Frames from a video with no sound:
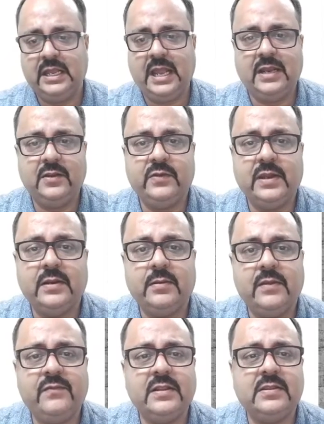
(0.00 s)
and you can
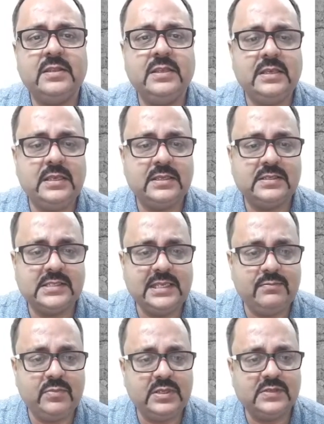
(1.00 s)
even the
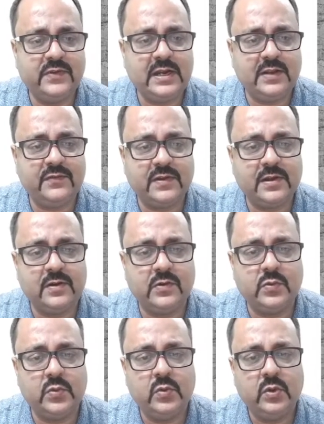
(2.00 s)
seam is very difficult
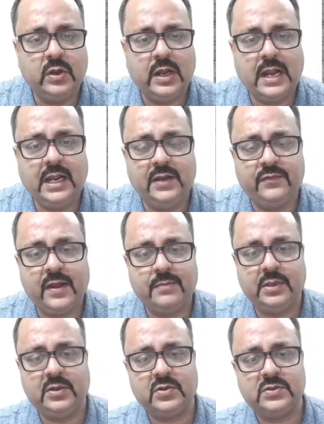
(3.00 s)
to identify
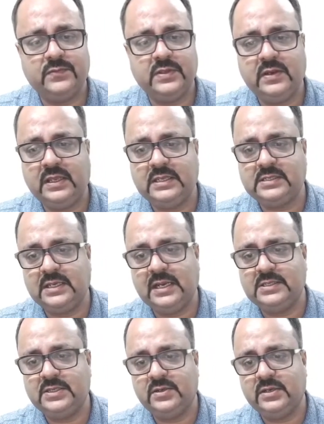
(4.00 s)
because of the
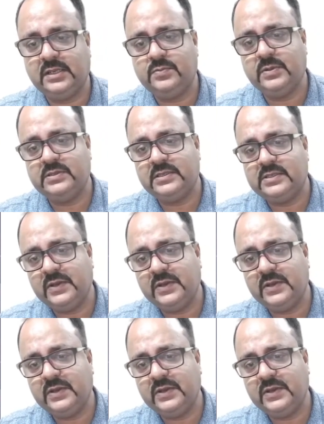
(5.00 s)
recrystallization takes place.